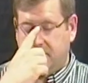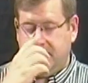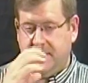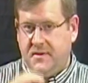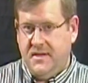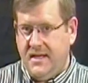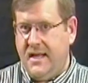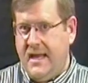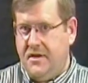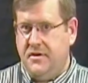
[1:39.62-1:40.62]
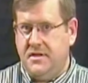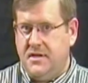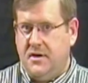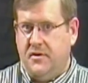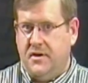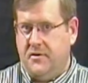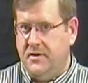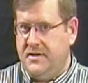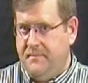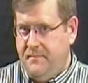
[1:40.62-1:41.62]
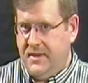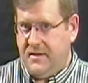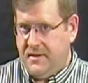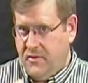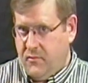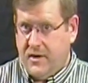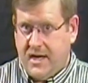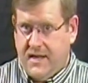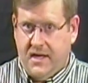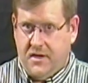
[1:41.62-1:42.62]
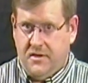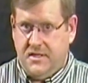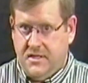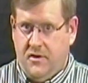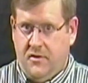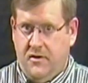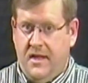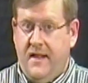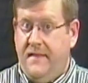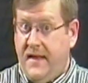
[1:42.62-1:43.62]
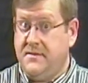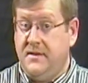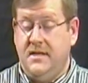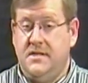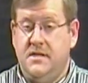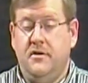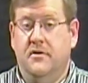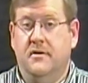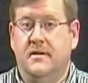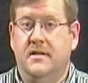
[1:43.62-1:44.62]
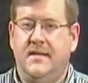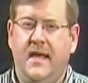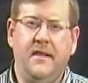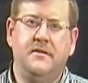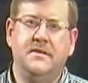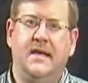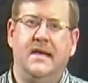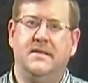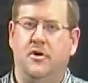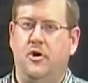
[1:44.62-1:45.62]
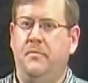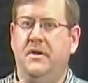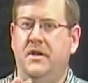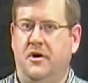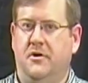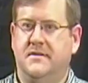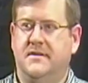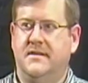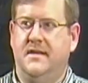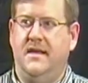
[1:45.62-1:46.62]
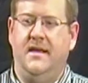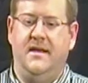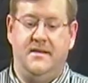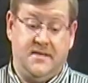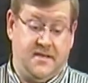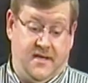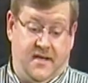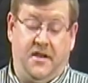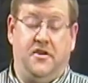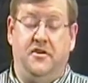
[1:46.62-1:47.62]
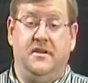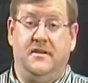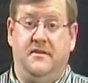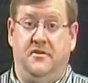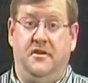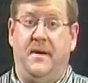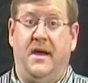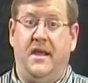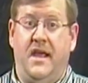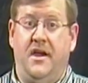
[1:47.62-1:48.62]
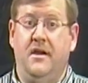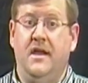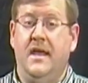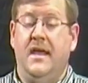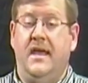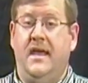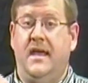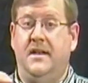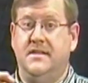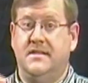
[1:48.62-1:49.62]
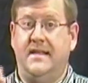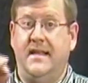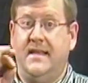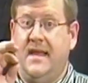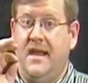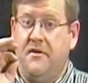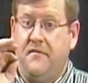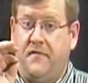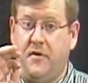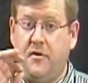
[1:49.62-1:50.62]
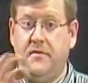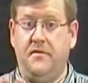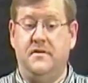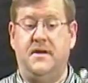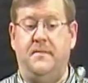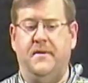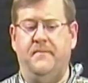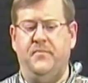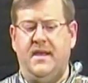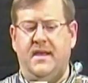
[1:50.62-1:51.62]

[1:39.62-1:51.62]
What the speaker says: So to get a good tone, in order to build and work on that good tone, that's what you need to do. Take those nice open notes and just get a good amount of air and just let that air flow through the trumpet.